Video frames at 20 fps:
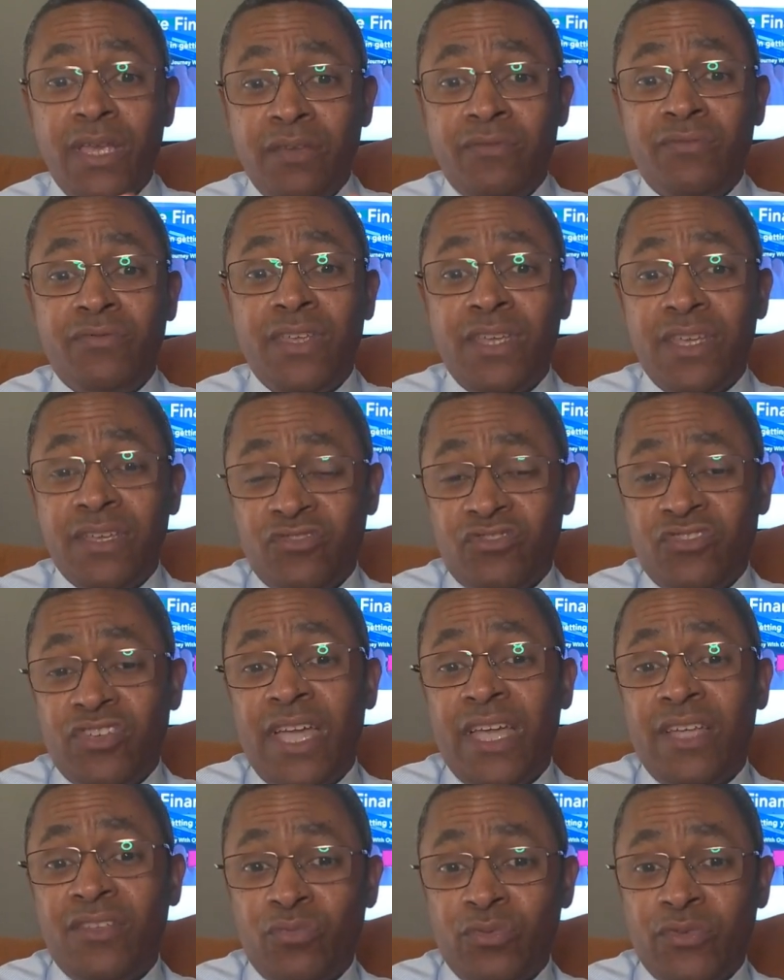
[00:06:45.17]
if the
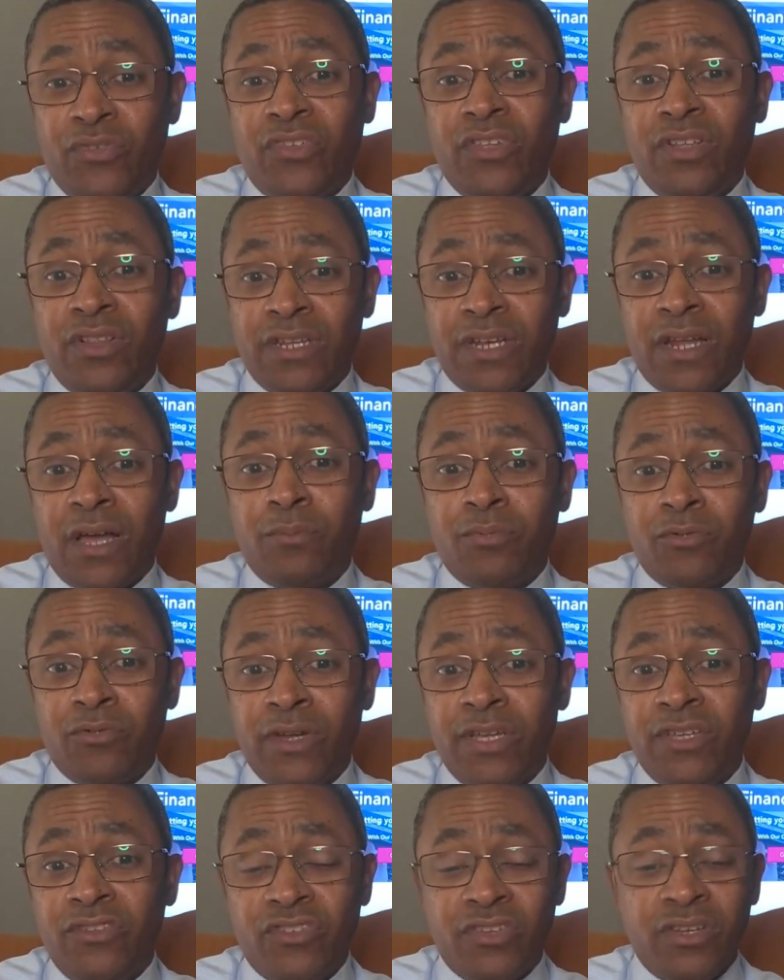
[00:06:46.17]
exchange was still in
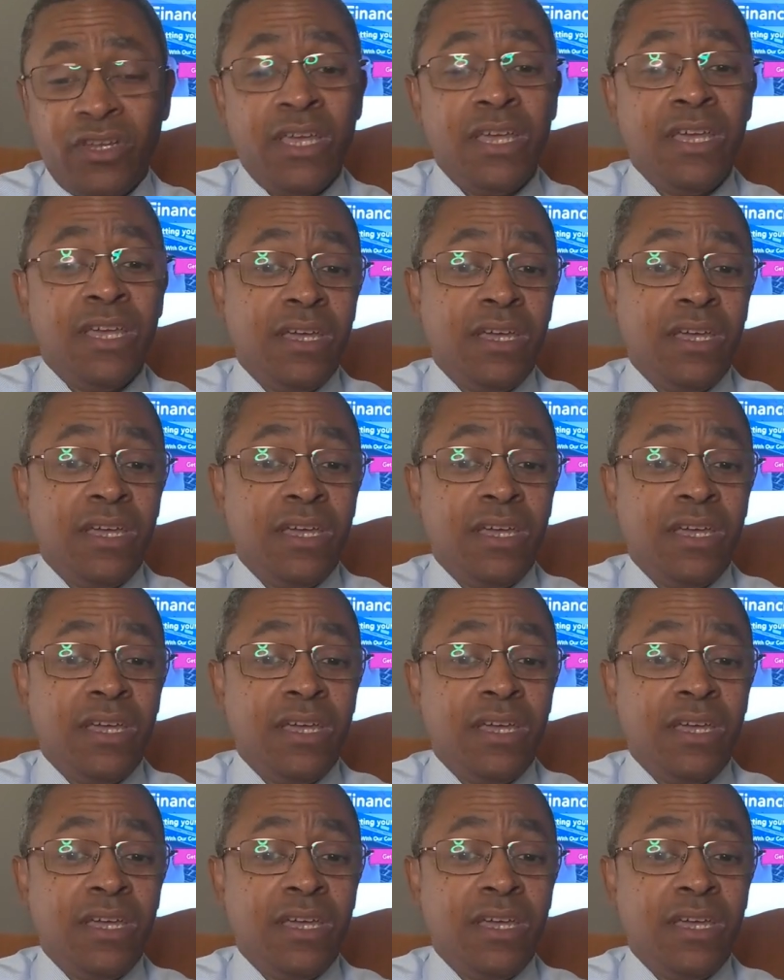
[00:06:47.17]
operation.